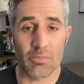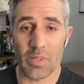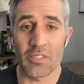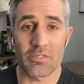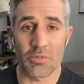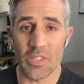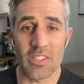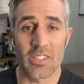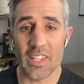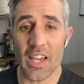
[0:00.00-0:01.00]
been
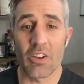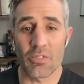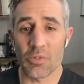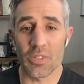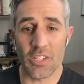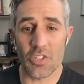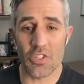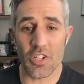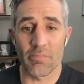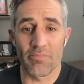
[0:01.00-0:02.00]
recently out of a
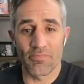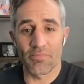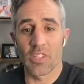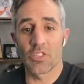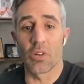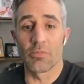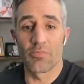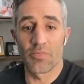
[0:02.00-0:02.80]
relationship. So